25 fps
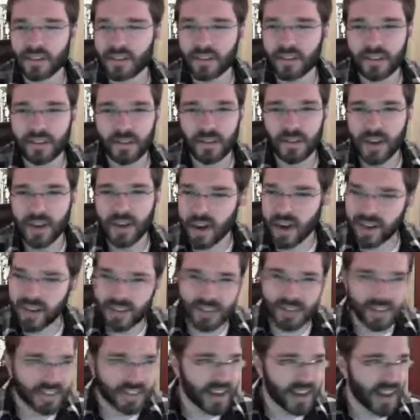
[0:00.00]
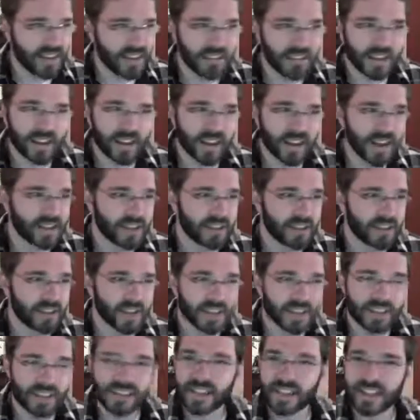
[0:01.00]
you got to just dive in head
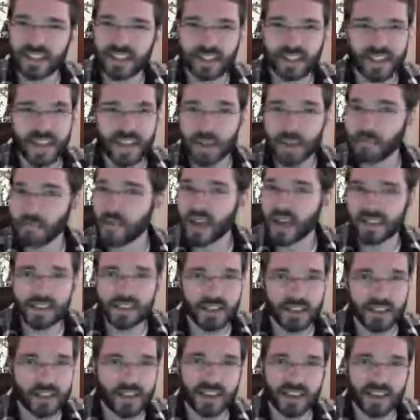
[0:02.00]
first and get messy,